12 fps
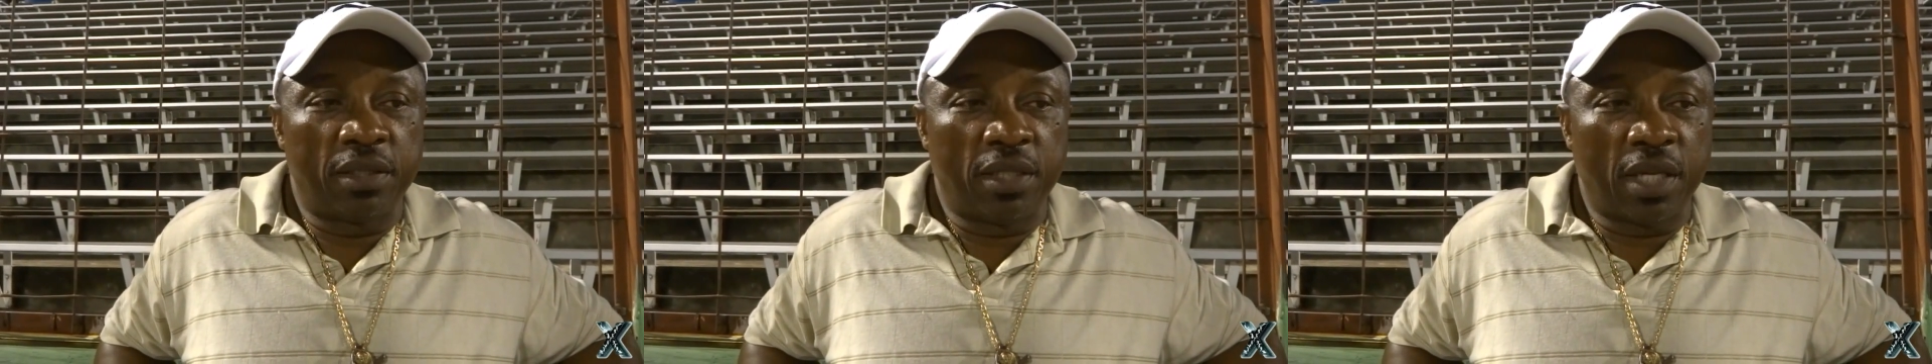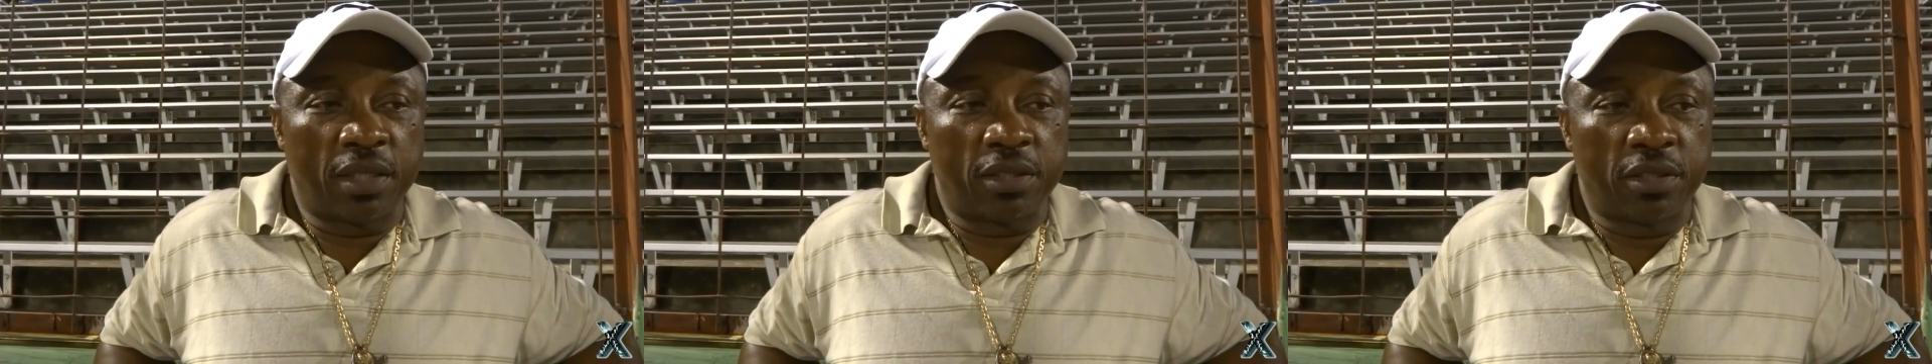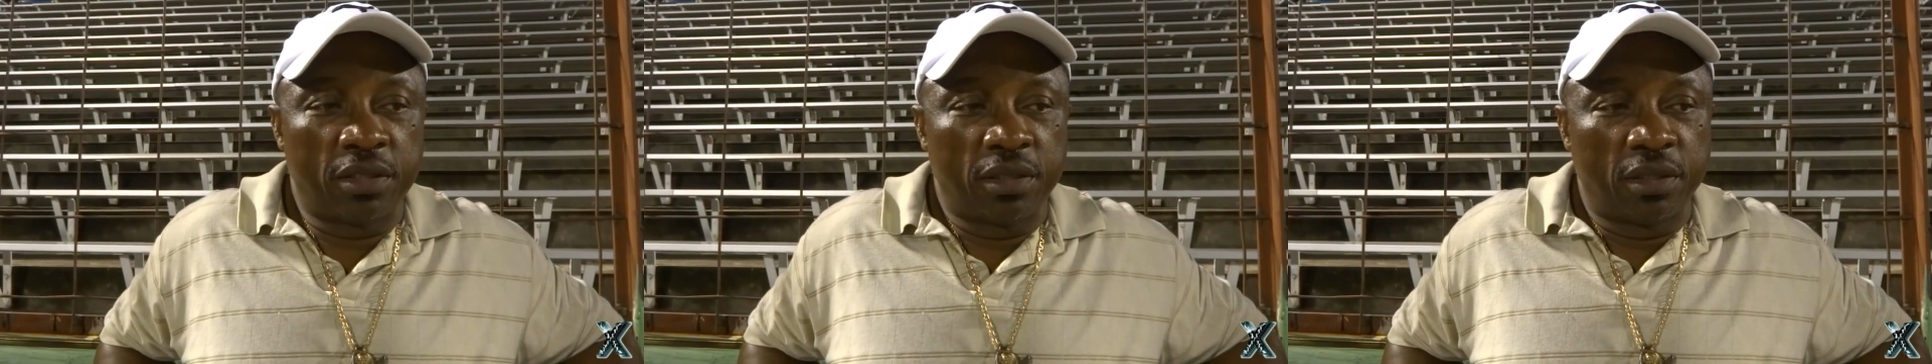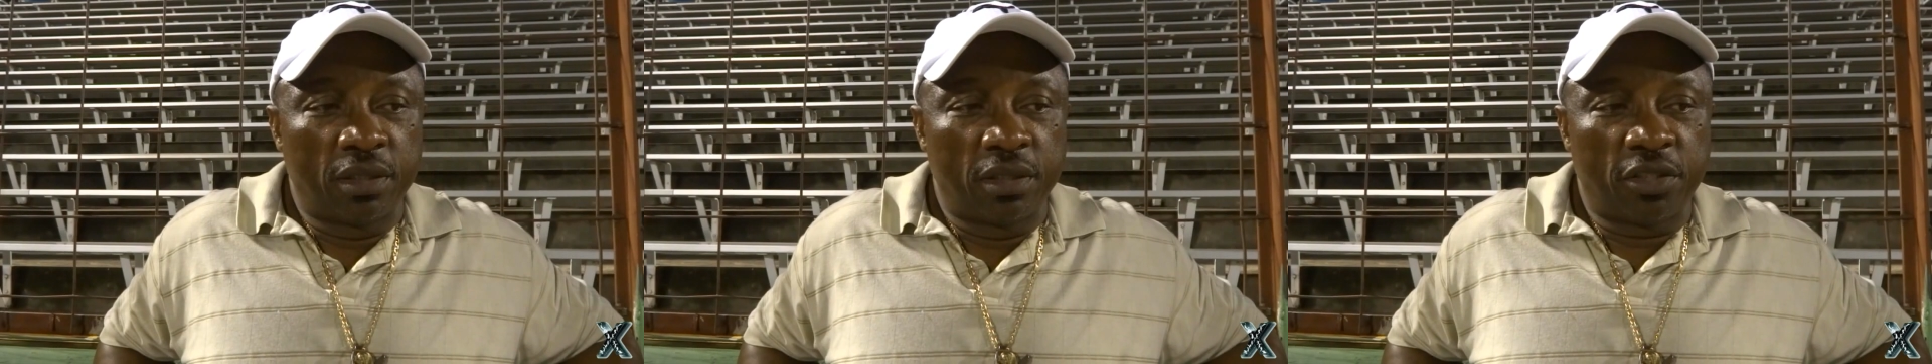He had
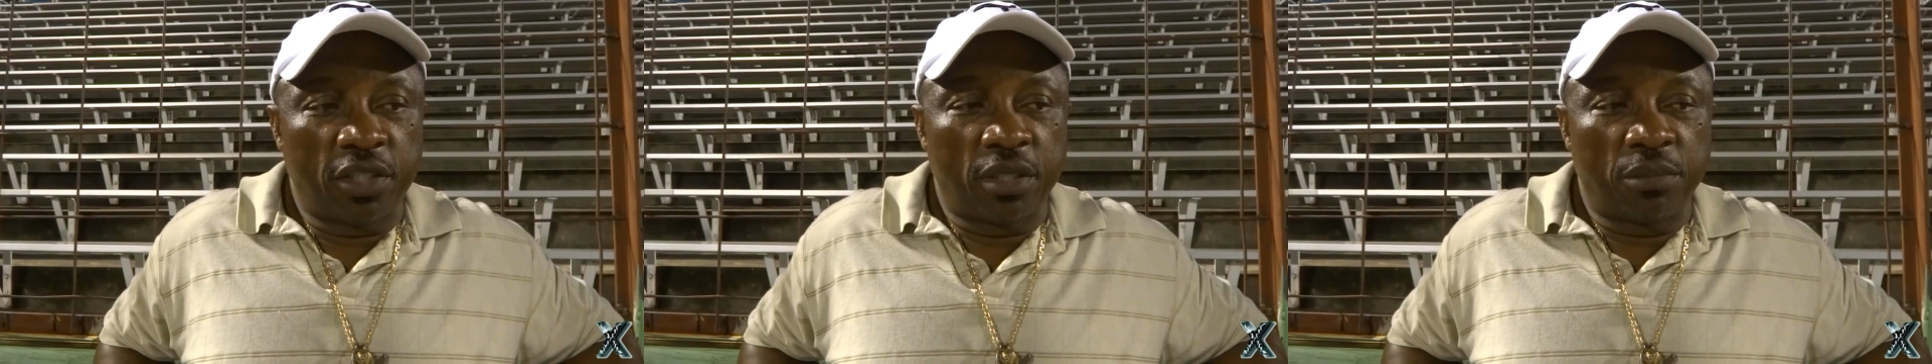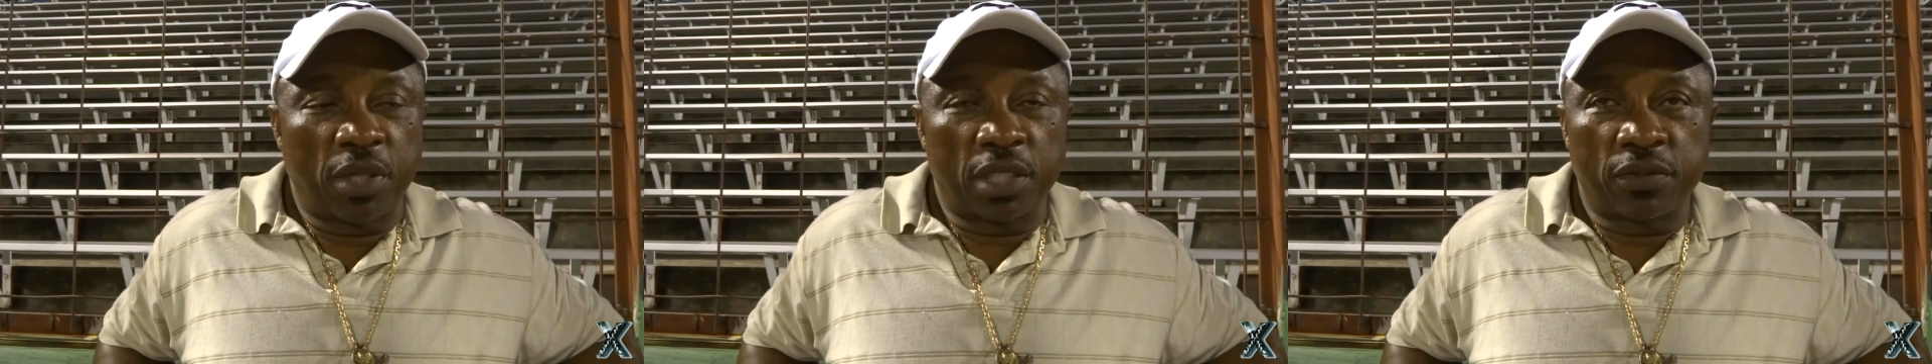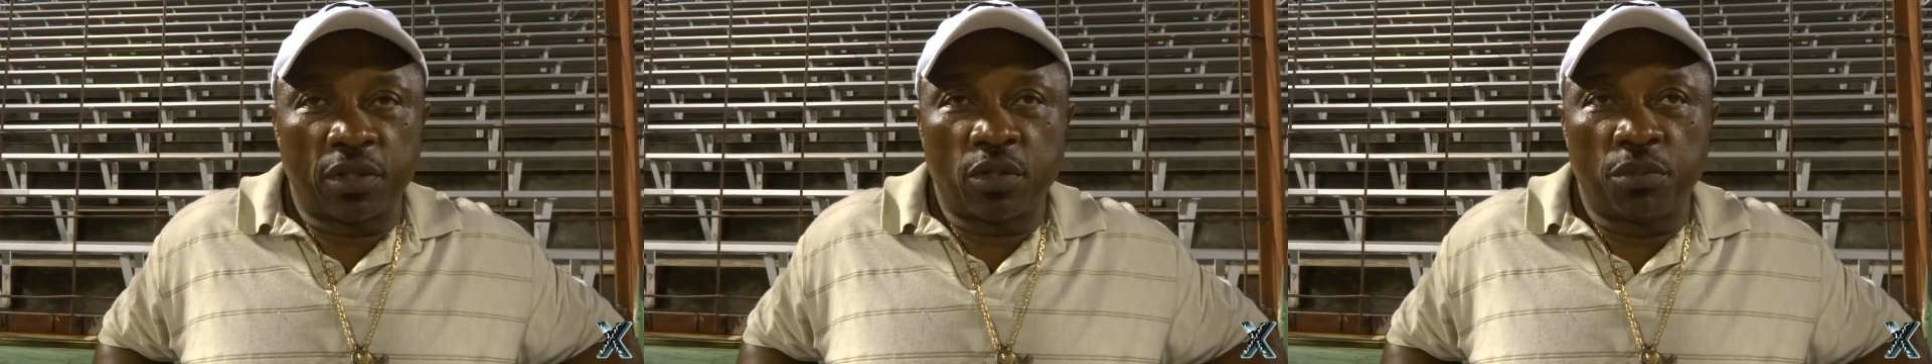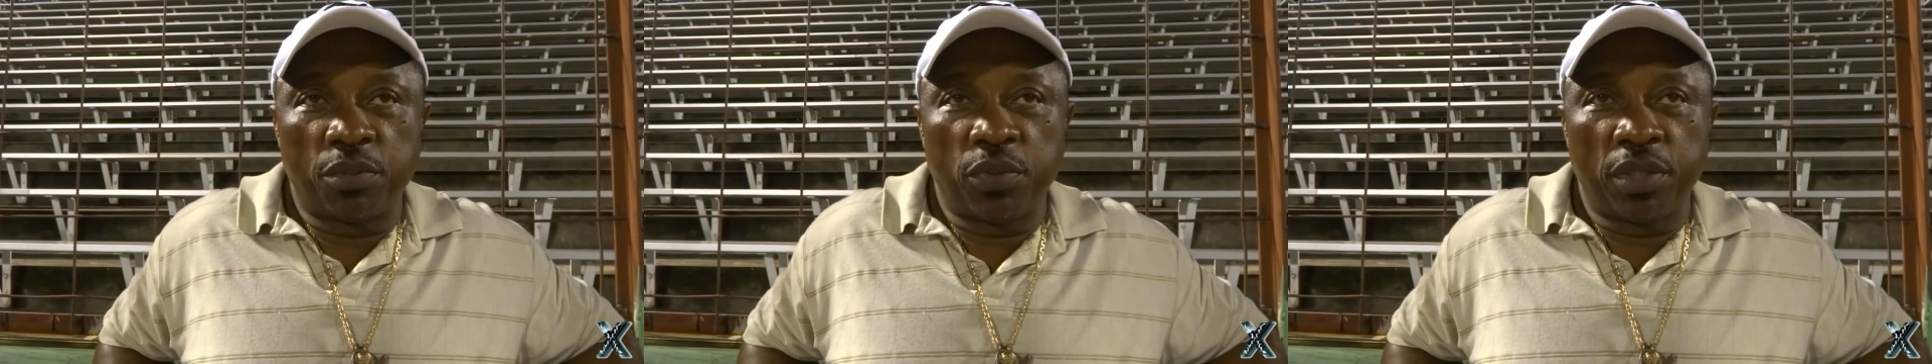chicken pox for a
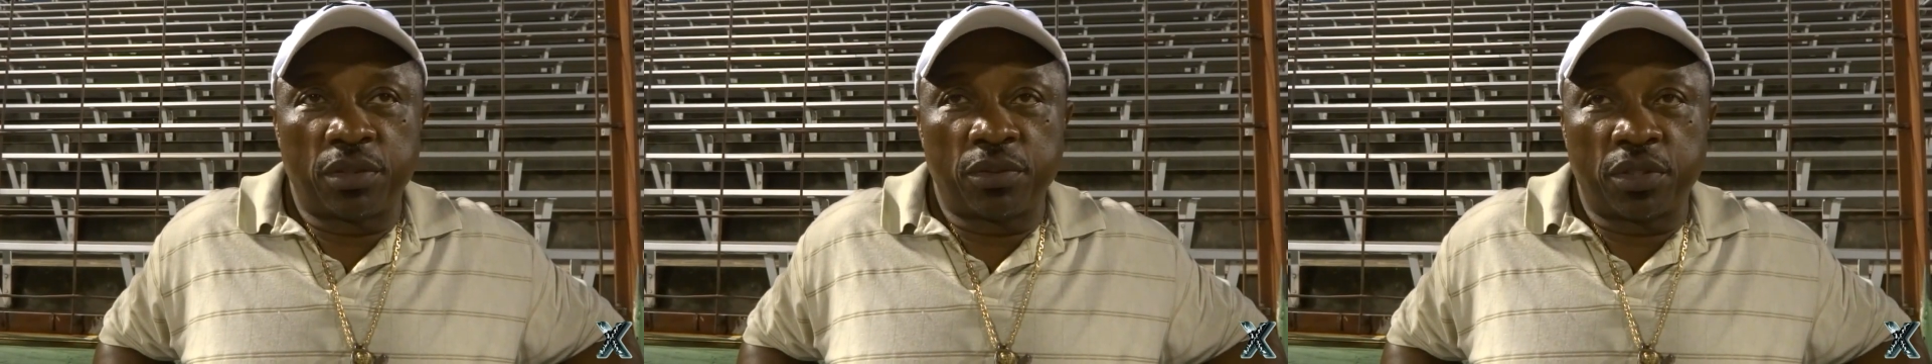couple of weeks,